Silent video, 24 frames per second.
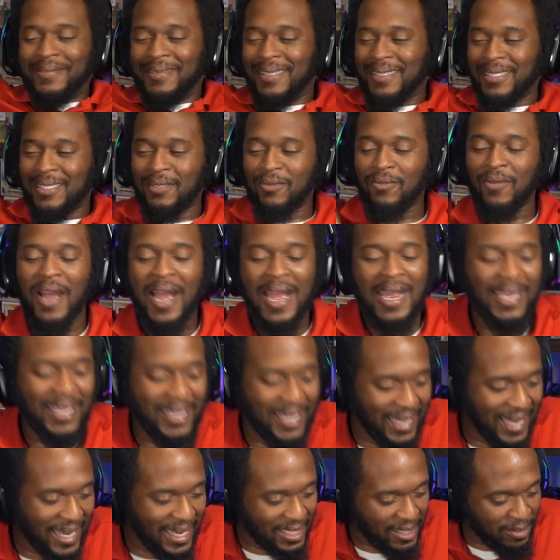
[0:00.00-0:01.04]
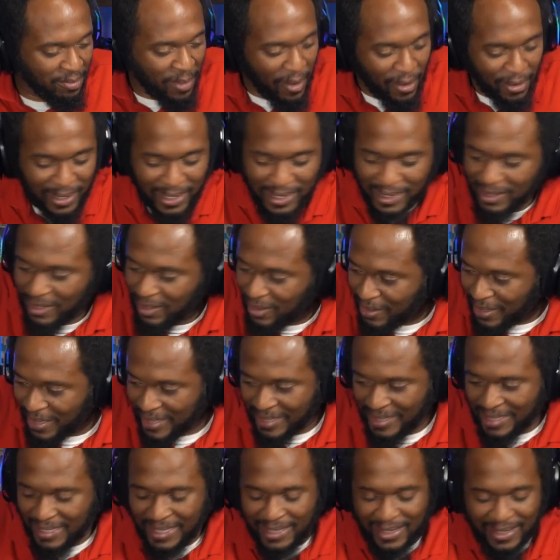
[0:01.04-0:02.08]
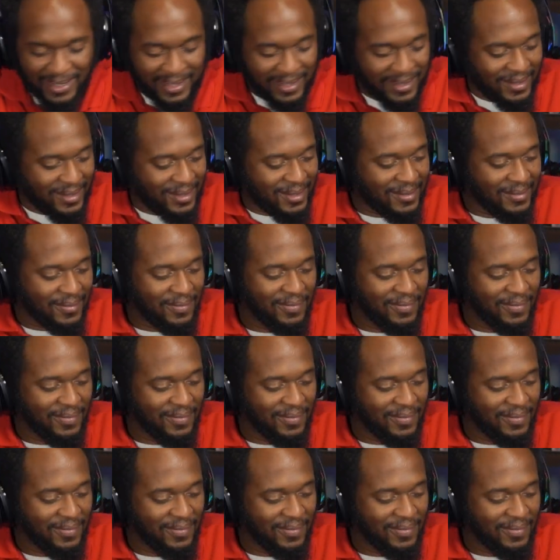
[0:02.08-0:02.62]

This is what I get. I spoke it into existence.